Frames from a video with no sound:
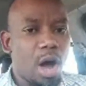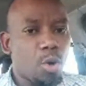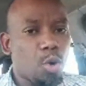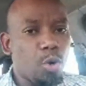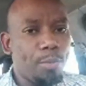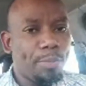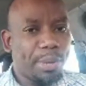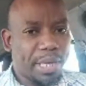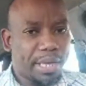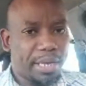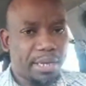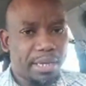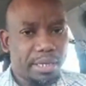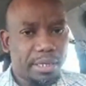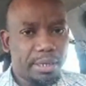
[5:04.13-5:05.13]
ko
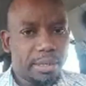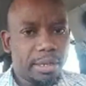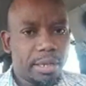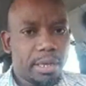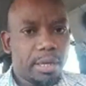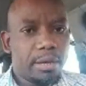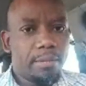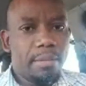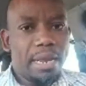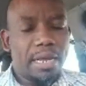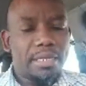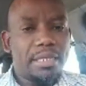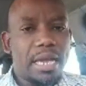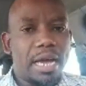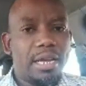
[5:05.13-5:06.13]
pele,
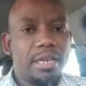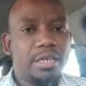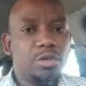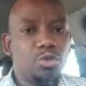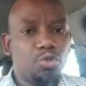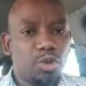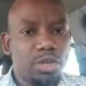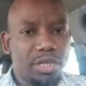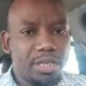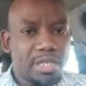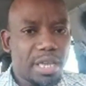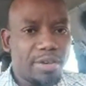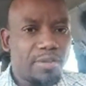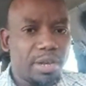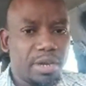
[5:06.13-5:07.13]
malatsi a leng di
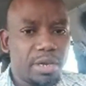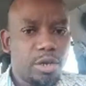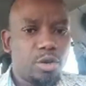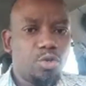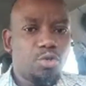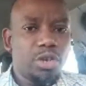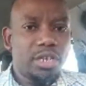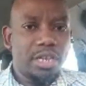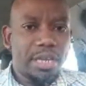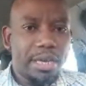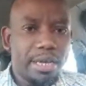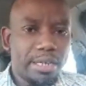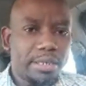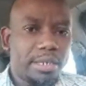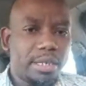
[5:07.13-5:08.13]
27, di
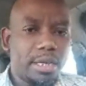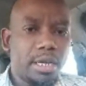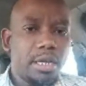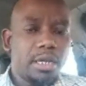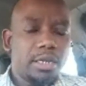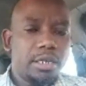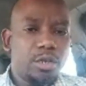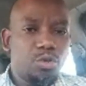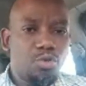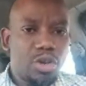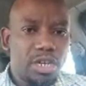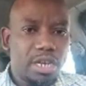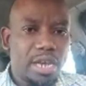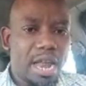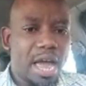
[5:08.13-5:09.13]
28 le di
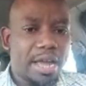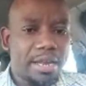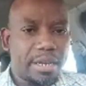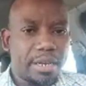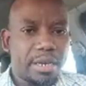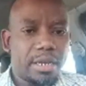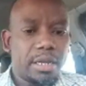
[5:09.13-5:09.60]
29